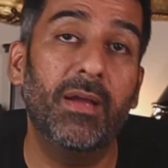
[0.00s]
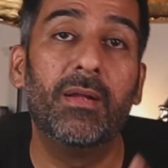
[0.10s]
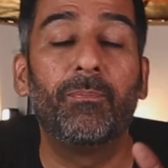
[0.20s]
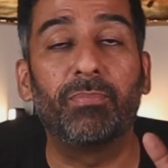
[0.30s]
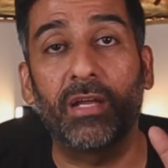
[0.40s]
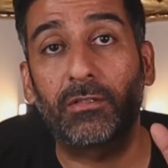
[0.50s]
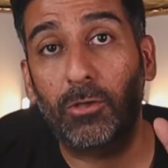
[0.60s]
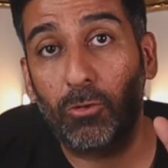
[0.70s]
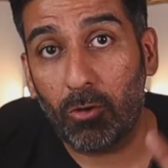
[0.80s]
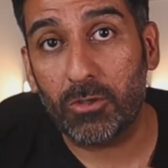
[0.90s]
way that
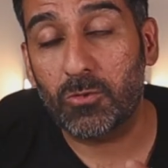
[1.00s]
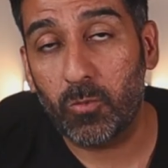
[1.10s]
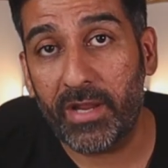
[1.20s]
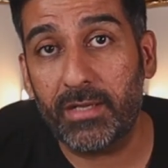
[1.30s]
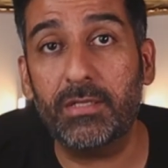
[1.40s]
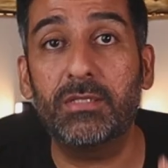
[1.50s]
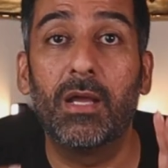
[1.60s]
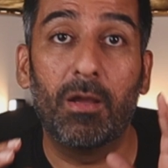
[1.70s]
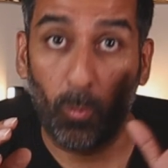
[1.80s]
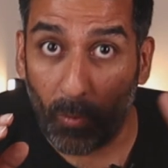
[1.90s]

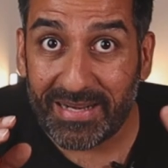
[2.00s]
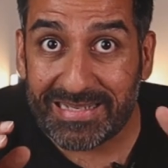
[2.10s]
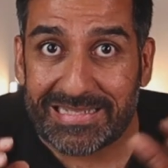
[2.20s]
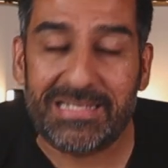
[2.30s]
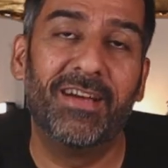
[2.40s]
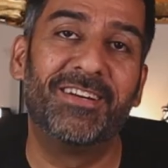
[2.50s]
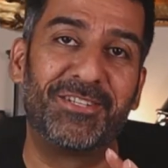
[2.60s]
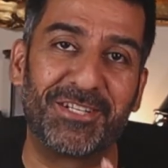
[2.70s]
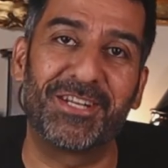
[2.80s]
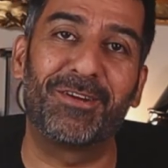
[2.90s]
winds
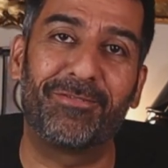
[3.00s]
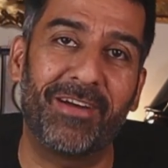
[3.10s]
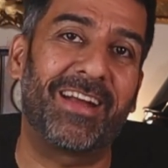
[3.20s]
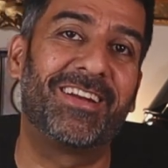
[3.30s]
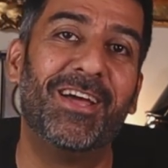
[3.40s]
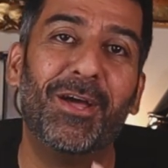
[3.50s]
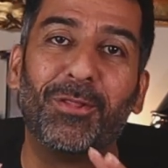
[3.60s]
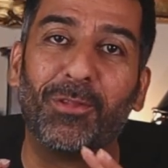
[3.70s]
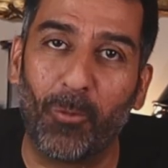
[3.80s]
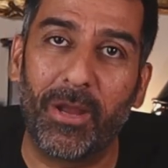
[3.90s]
doesn't affect
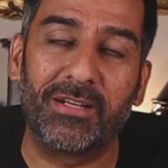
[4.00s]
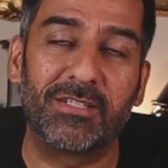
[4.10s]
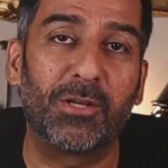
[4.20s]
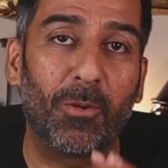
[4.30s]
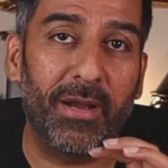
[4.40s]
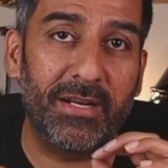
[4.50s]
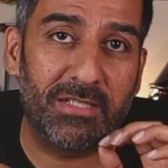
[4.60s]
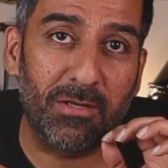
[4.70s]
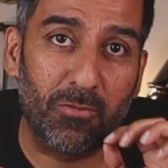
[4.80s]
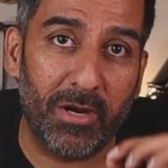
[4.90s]
the wings. So
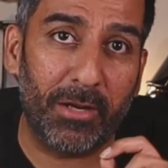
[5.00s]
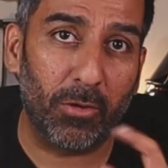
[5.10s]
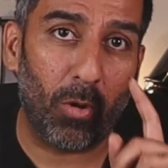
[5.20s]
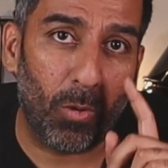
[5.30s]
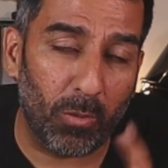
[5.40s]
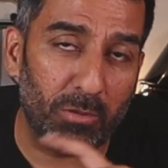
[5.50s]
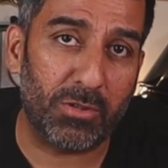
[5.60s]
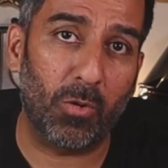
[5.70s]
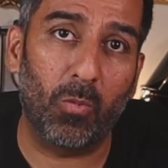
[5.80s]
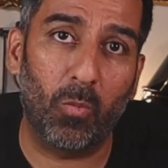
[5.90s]
it's really good.
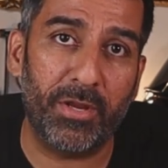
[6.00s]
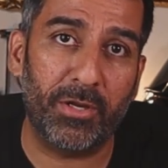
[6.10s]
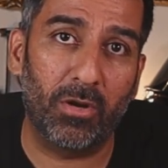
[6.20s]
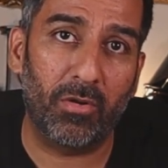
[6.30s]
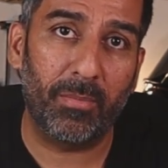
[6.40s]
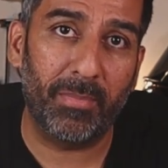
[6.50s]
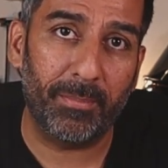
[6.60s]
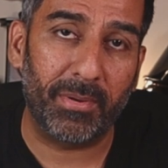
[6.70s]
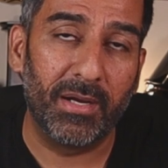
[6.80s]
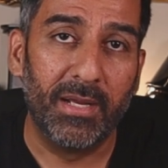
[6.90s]
Also, what you got to
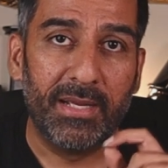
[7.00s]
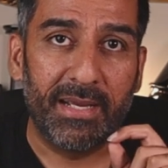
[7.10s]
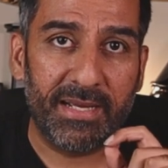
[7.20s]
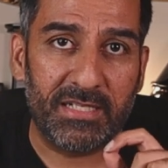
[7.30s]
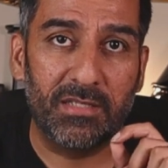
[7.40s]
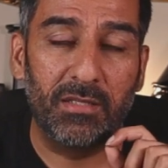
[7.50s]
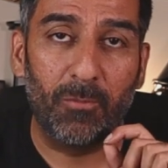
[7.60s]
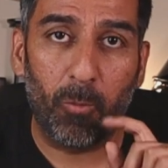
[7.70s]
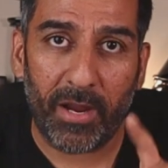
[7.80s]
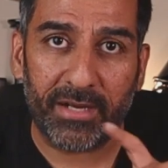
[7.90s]
remember is
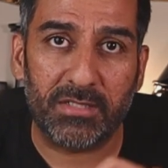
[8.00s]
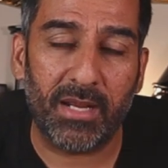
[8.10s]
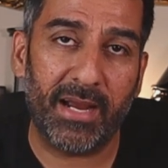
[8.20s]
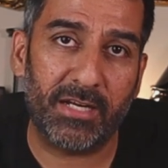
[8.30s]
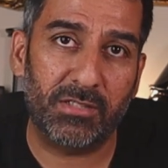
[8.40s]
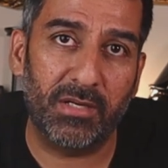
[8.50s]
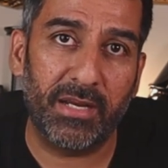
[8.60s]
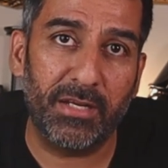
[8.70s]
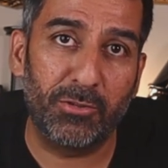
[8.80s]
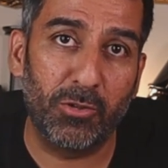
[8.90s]
the wings
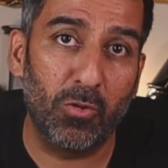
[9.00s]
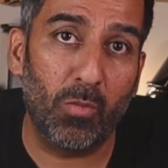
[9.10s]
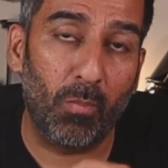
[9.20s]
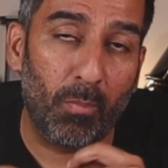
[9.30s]
actually do